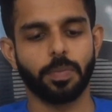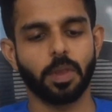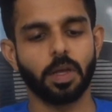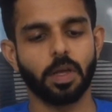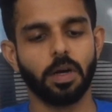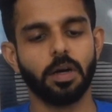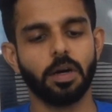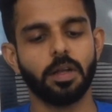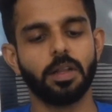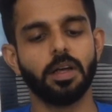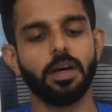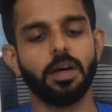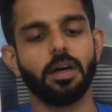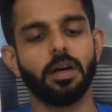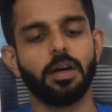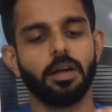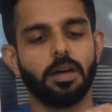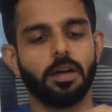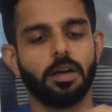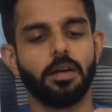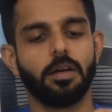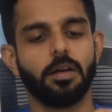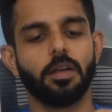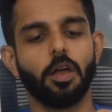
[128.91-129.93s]

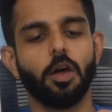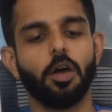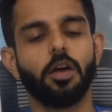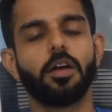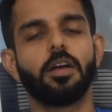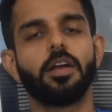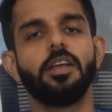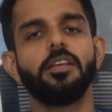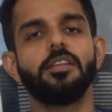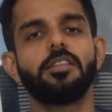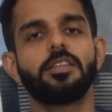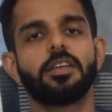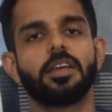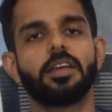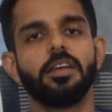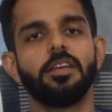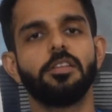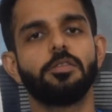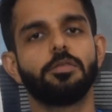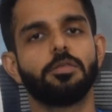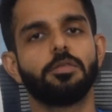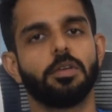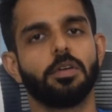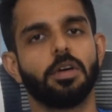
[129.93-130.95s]
your disc is